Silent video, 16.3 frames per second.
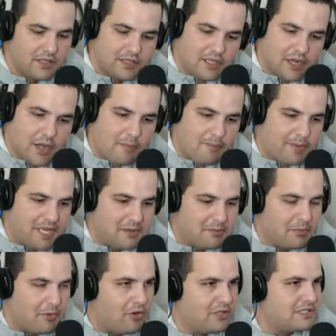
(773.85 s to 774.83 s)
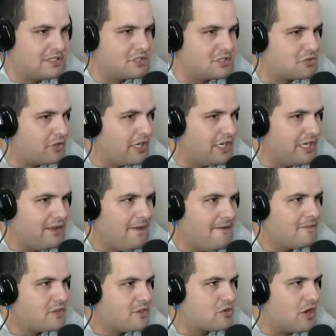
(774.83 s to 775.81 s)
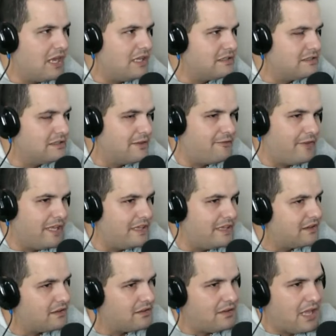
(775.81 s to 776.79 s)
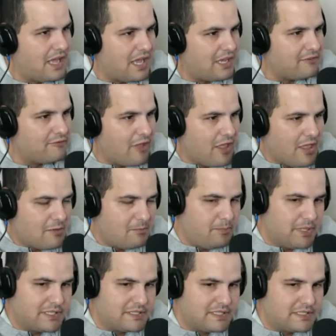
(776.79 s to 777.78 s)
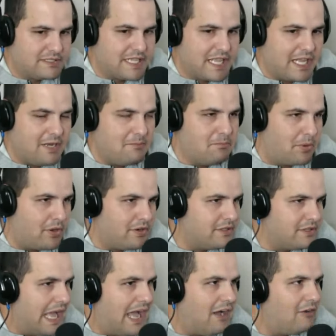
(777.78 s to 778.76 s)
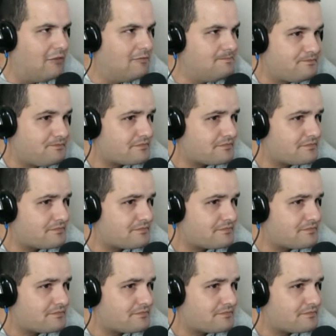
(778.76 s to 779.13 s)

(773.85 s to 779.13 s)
you know, people in the street trying to defend their life, business getting burned down.